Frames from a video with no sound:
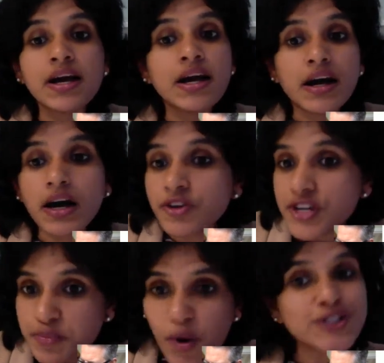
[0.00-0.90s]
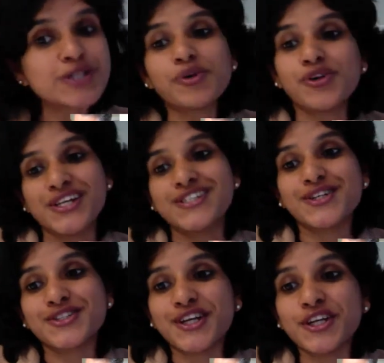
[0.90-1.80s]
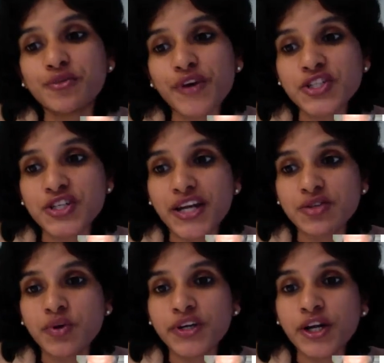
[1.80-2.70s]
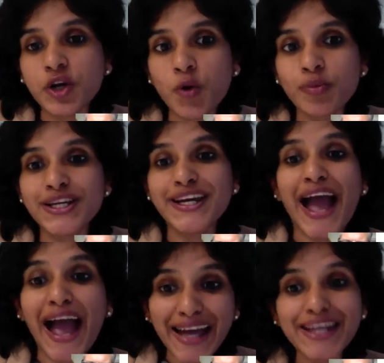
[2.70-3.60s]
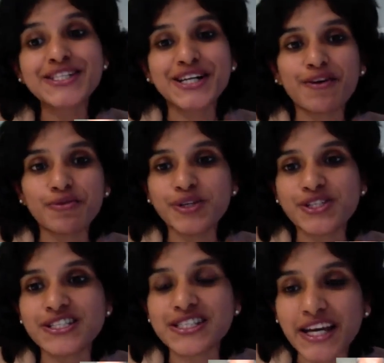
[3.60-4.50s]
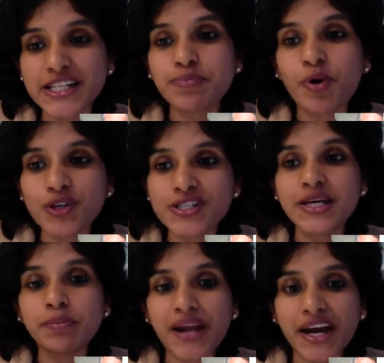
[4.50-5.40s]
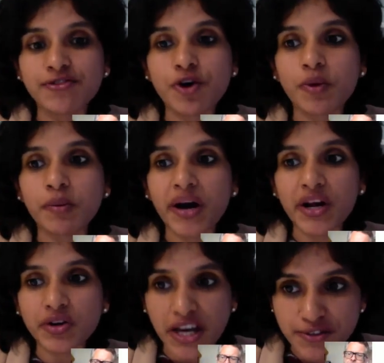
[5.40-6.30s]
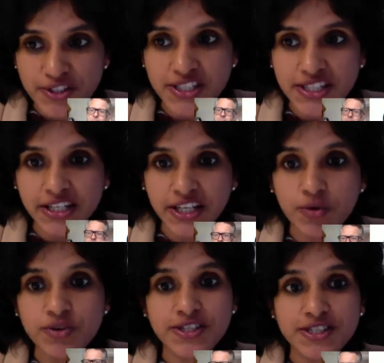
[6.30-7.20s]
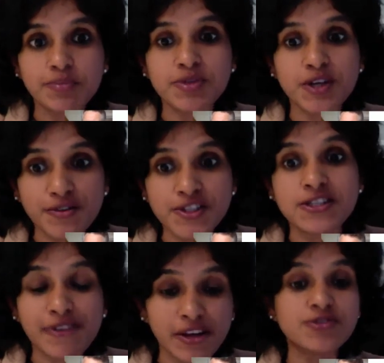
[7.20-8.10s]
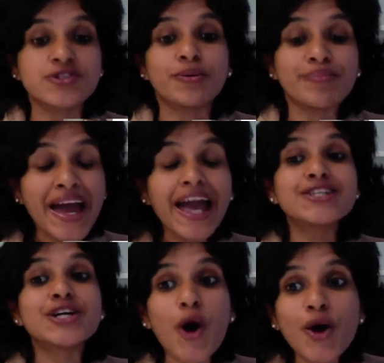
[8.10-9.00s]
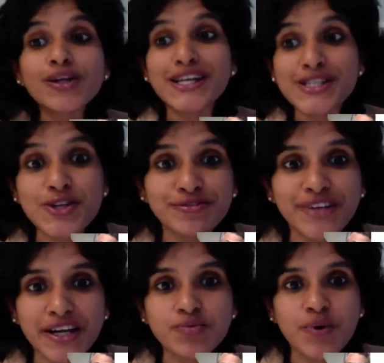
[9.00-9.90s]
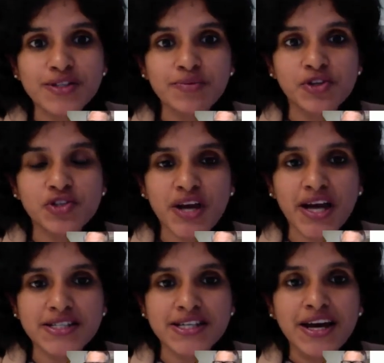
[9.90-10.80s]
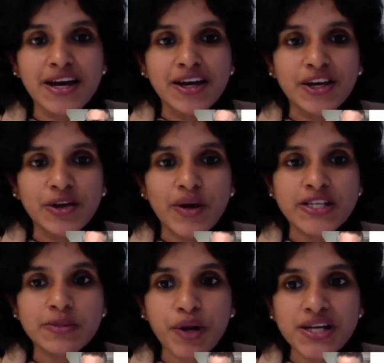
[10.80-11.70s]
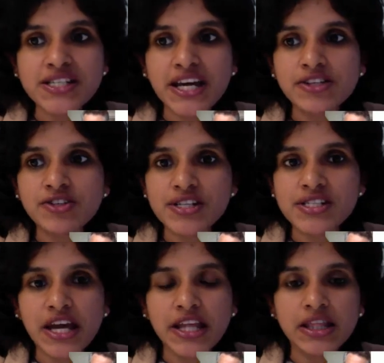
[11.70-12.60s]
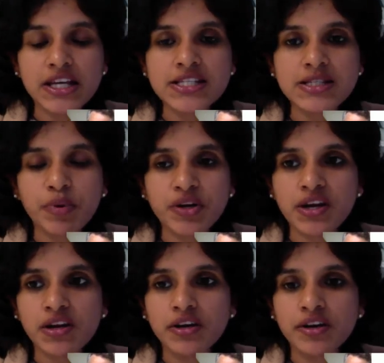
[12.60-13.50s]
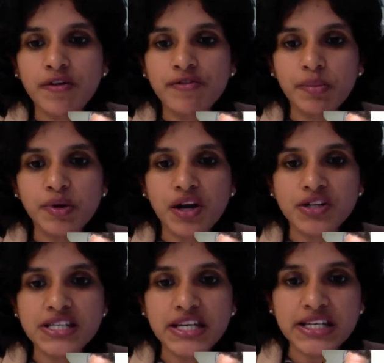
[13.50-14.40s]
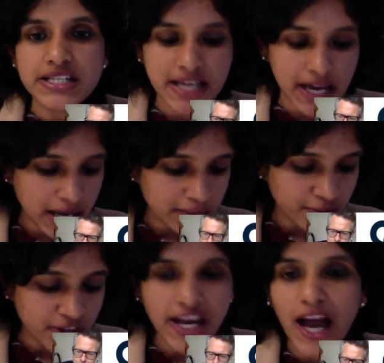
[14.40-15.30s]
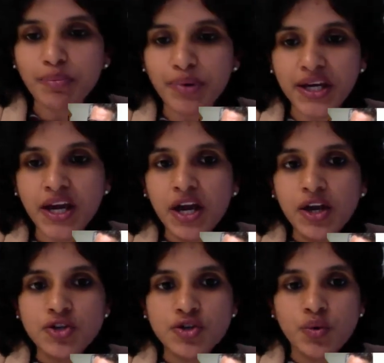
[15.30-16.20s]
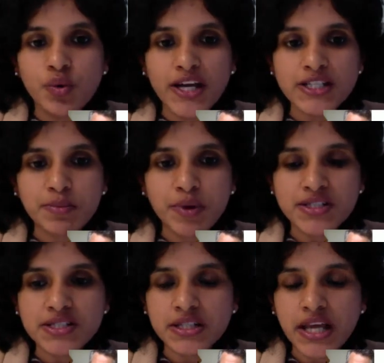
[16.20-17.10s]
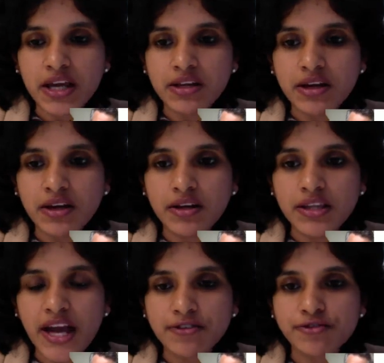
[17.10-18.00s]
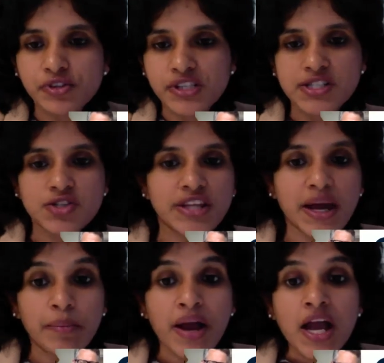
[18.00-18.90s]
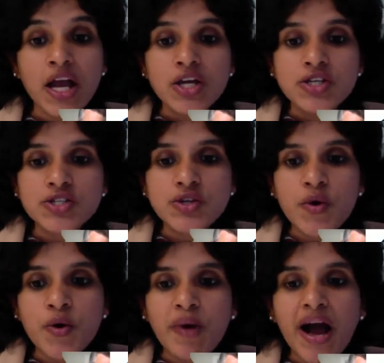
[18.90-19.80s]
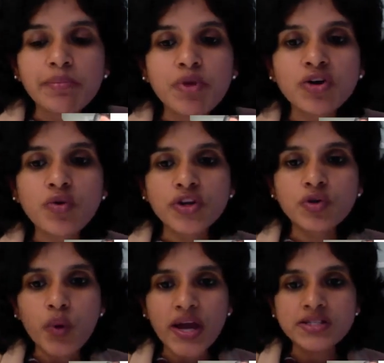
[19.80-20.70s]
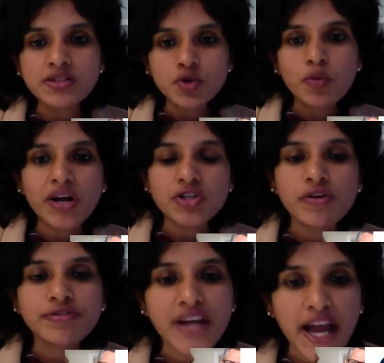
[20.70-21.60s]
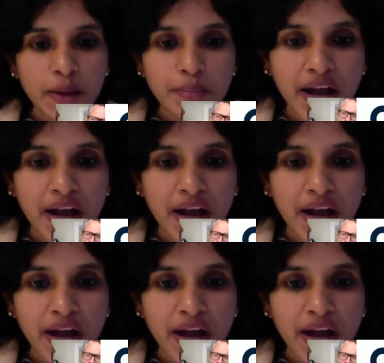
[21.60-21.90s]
Responsible Research and Innovation Networking globally, and Intergovernmental Science Policy Platform on Biodiversity and Ecosystem Services Fellows. So it's a long list of networks which has, expressed interest in this particular webinar series, and I'm very happy to express their thankfulness to them. So I'm not going to waste too much of time.